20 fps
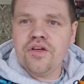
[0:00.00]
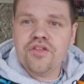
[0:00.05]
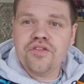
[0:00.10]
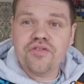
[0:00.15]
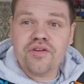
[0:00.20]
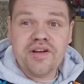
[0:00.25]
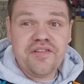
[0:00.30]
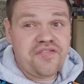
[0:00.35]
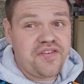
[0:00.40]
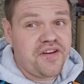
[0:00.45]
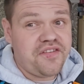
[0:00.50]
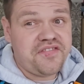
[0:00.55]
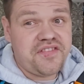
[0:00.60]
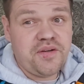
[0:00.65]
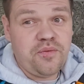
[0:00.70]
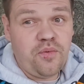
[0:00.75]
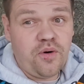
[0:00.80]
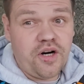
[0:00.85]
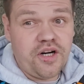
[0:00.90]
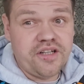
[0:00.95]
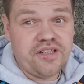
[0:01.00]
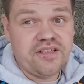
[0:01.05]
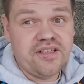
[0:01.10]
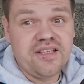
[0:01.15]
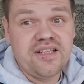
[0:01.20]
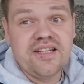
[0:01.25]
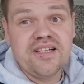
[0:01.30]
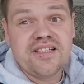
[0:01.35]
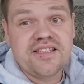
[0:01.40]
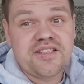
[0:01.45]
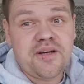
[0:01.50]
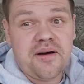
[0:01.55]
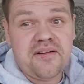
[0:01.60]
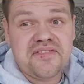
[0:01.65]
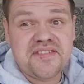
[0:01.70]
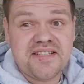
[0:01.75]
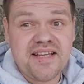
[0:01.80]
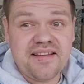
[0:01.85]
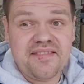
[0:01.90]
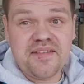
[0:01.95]
3:51. So I've
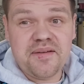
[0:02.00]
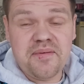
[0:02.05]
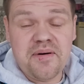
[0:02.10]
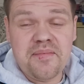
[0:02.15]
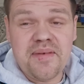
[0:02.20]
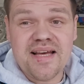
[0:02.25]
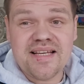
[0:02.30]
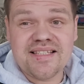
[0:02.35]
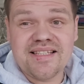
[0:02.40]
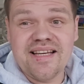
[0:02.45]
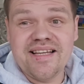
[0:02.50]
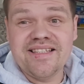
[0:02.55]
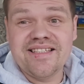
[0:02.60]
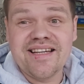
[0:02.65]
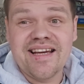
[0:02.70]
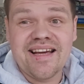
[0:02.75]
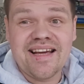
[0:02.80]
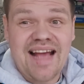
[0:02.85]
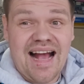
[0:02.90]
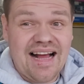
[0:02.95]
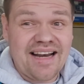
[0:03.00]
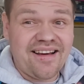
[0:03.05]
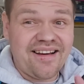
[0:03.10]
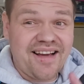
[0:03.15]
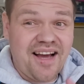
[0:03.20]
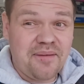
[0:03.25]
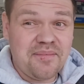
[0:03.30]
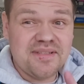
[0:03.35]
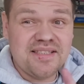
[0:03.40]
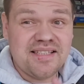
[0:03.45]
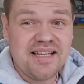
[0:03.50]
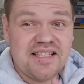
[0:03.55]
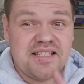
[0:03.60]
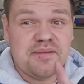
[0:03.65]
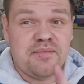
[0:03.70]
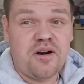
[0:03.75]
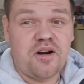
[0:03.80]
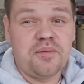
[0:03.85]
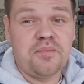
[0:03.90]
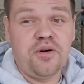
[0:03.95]
sent them a message. Can I come and see it
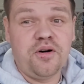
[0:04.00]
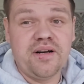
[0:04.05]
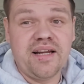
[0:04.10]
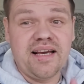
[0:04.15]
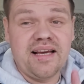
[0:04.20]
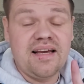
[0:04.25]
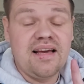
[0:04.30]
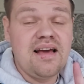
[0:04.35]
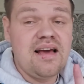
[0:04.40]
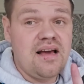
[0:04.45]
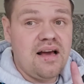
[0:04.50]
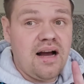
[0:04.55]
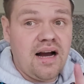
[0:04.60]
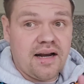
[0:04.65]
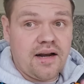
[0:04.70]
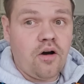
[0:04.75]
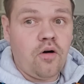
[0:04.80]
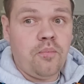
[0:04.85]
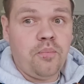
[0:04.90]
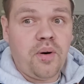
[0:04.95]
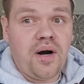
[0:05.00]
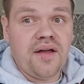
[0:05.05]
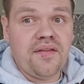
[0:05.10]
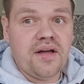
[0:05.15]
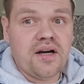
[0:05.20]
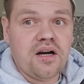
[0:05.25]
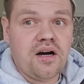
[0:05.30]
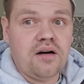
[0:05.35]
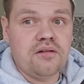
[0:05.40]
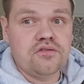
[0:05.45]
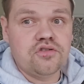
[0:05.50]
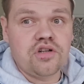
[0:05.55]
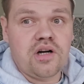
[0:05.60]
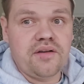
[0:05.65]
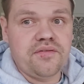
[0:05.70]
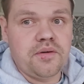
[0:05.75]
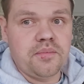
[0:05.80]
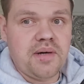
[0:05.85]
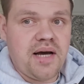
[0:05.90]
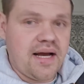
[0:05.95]
tomorrow morning? And I'll buy that car and
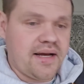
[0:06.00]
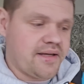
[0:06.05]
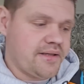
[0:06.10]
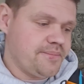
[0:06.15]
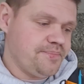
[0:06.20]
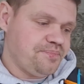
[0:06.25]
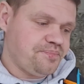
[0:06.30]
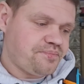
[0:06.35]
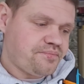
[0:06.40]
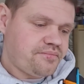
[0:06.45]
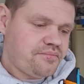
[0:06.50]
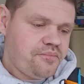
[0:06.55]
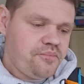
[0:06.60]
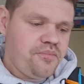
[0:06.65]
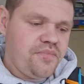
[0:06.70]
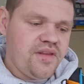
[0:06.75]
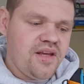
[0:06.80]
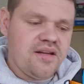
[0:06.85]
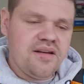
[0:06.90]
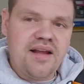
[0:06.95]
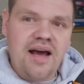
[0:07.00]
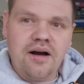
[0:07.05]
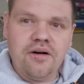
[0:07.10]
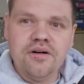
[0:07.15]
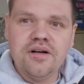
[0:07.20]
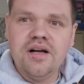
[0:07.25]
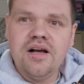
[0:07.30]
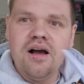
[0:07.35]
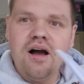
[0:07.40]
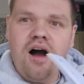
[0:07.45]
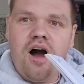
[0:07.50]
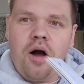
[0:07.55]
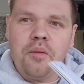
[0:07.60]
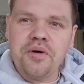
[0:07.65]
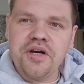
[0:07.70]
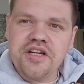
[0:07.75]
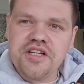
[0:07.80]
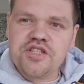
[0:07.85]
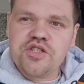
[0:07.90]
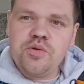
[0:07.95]
drive it back. Now, I'm
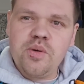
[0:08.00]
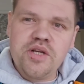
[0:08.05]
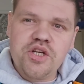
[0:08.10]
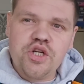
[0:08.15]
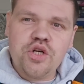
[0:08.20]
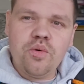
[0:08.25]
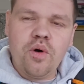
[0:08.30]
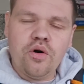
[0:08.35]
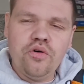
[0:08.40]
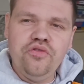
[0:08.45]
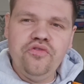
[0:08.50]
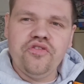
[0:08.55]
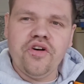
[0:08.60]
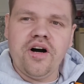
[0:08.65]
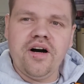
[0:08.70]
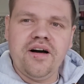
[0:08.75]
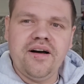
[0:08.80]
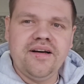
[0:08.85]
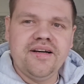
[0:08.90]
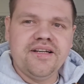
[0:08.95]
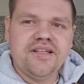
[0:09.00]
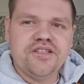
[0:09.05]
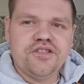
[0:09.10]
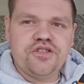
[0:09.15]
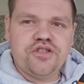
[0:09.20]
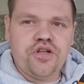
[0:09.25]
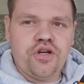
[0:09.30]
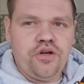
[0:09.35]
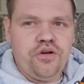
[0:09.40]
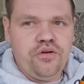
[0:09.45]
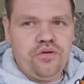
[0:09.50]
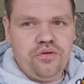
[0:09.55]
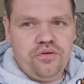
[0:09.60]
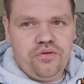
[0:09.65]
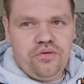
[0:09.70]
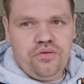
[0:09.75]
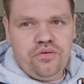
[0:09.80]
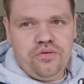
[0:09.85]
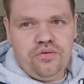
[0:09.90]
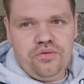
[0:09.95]
going to switch you over
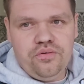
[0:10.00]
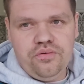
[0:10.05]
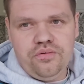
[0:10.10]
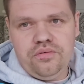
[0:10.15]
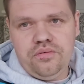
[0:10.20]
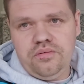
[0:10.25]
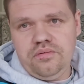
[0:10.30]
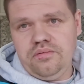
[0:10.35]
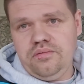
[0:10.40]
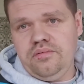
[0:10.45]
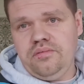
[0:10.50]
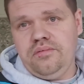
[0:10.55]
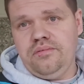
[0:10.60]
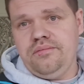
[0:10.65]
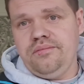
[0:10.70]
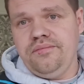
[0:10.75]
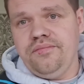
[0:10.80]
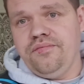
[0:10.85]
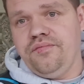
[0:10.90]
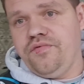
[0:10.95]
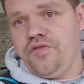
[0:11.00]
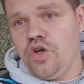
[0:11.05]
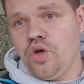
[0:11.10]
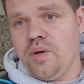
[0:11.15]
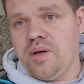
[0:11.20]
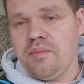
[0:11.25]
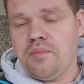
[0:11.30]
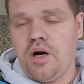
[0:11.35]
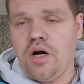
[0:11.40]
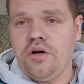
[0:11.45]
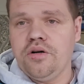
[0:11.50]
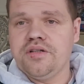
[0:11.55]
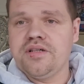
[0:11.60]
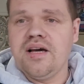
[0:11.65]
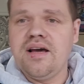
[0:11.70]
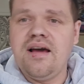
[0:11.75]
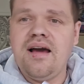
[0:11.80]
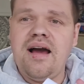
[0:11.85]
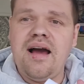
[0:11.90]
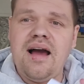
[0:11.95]
to viewing mode,
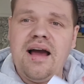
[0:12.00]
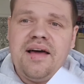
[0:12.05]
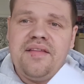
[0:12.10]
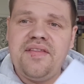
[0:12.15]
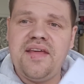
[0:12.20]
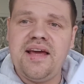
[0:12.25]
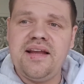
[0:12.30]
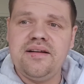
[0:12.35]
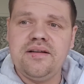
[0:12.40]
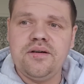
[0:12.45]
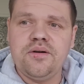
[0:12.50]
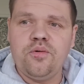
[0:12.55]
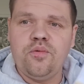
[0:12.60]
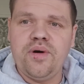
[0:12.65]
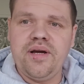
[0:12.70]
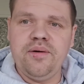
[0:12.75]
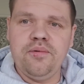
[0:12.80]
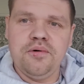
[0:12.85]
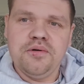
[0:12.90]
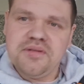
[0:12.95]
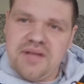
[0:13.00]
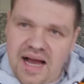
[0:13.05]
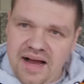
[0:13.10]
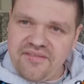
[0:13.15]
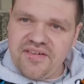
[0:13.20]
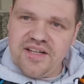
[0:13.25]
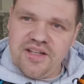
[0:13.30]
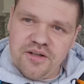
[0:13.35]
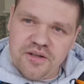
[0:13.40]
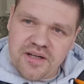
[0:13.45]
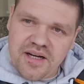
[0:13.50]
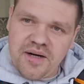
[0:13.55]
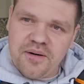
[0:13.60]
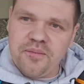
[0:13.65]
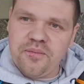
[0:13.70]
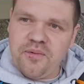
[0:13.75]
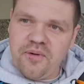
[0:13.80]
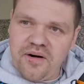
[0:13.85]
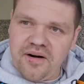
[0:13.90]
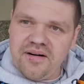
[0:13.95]
and then we will have a look at
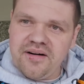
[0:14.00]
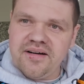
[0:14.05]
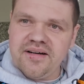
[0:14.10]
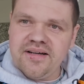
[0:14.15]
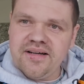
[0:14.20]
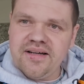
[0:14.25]
what